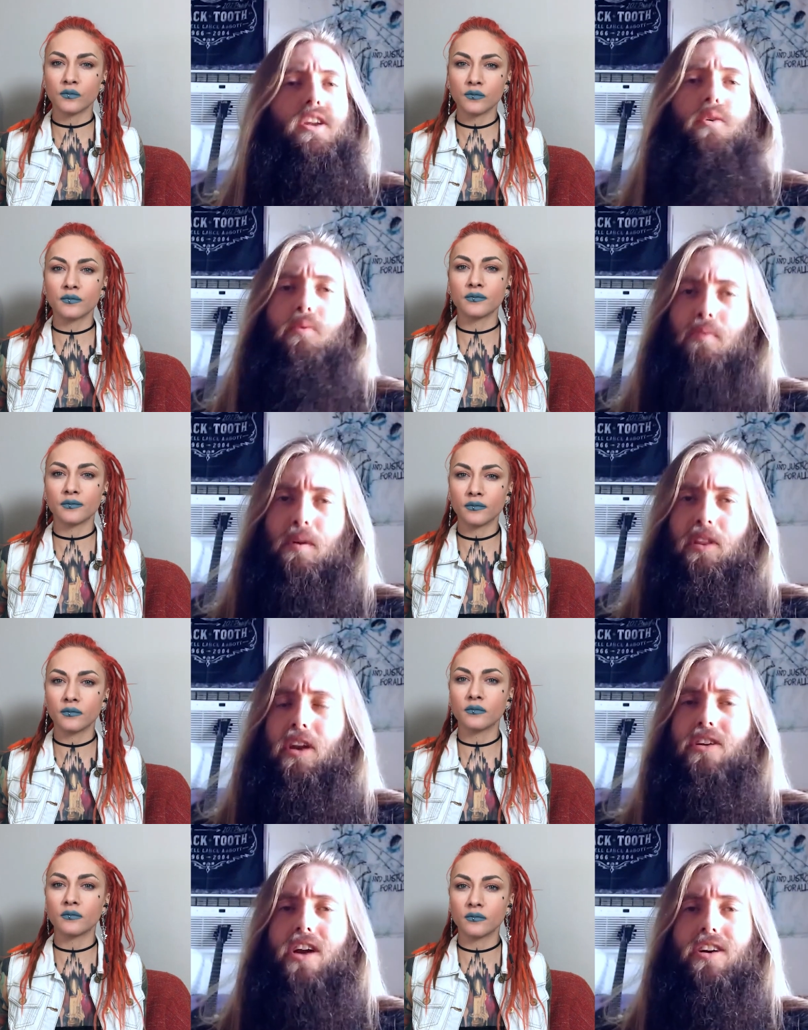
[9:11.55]
Speaker 1: you know,
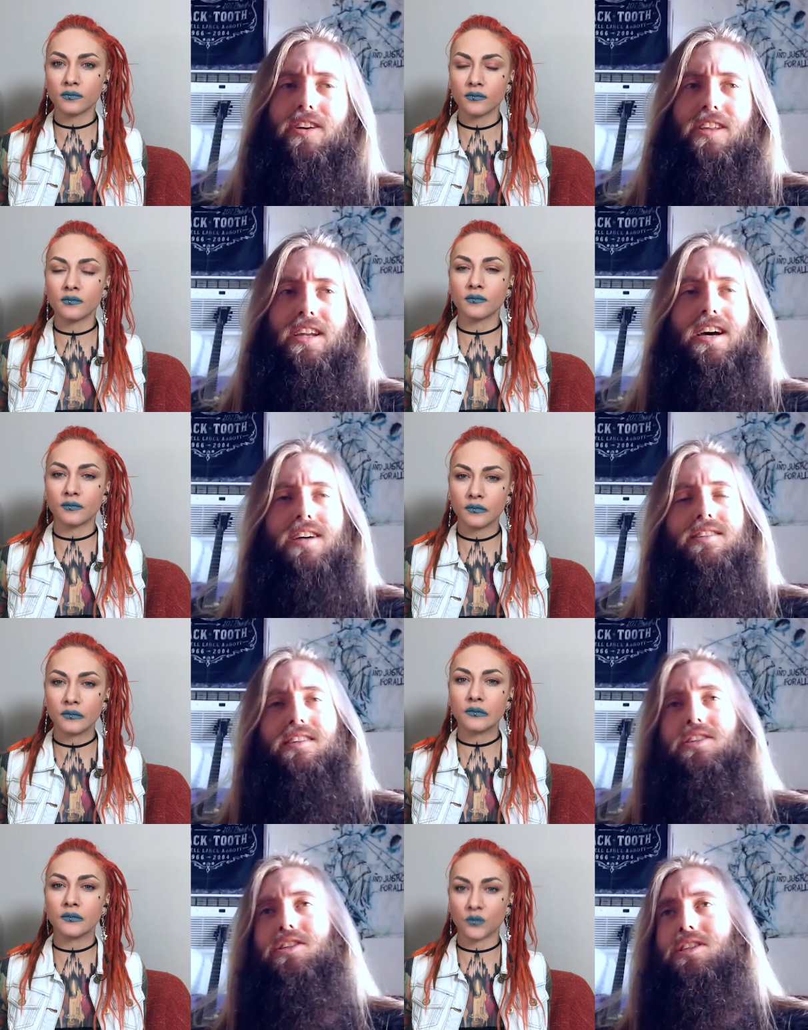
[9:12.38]
people that are younger than
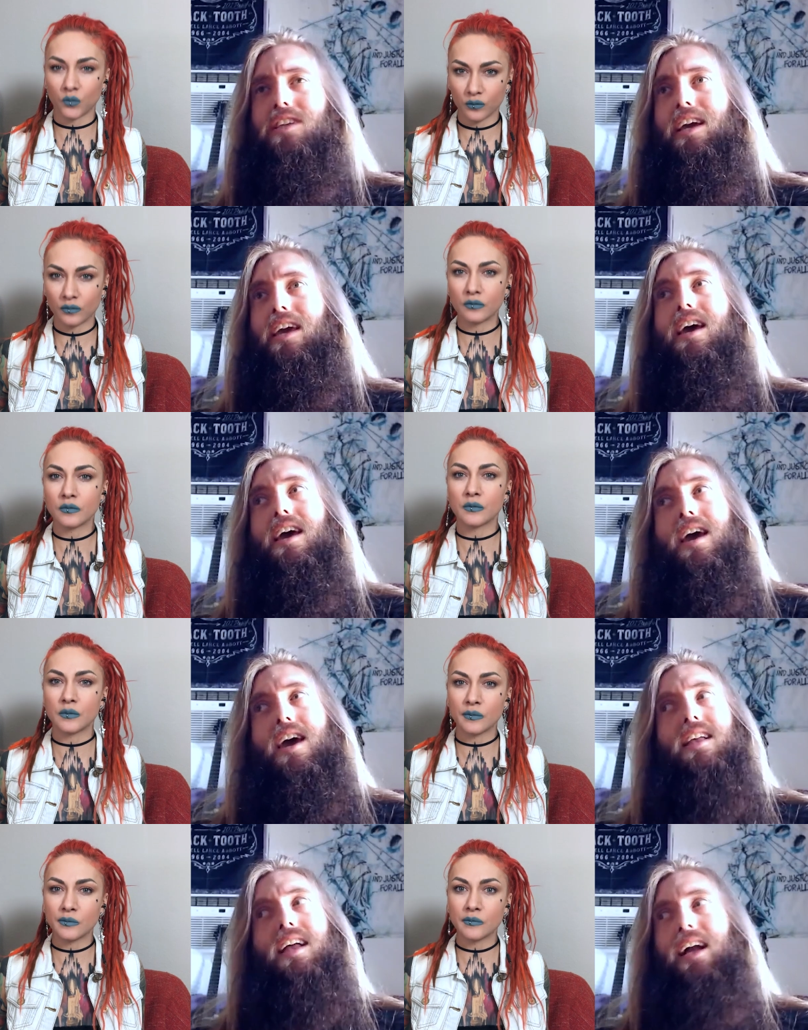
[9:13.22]
us. And it's just like,
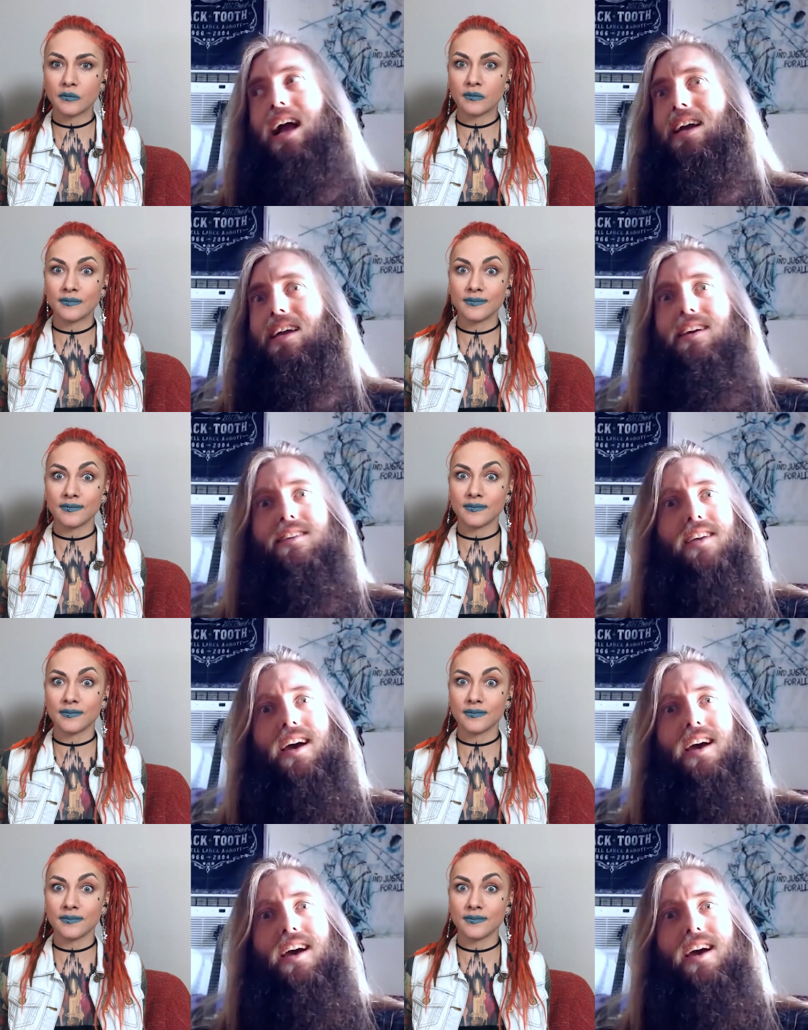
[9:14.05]
hey, like I get